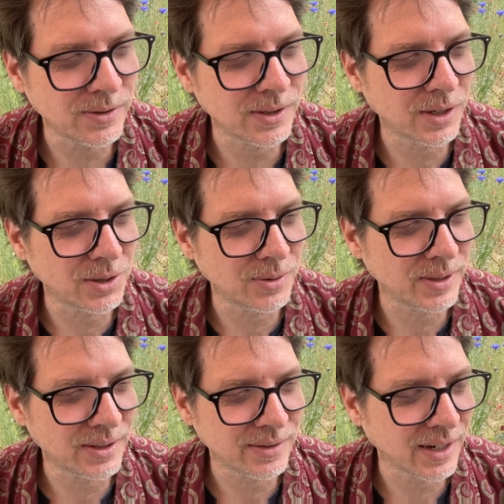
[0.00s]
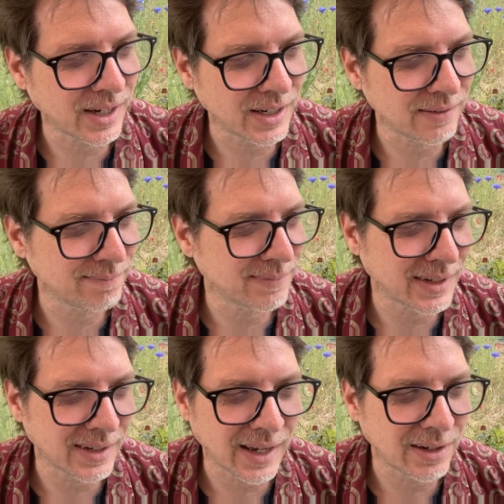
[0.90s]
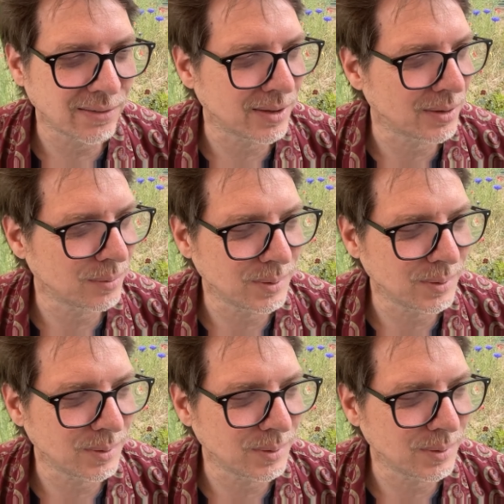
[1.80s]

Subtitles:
to go and I don't know,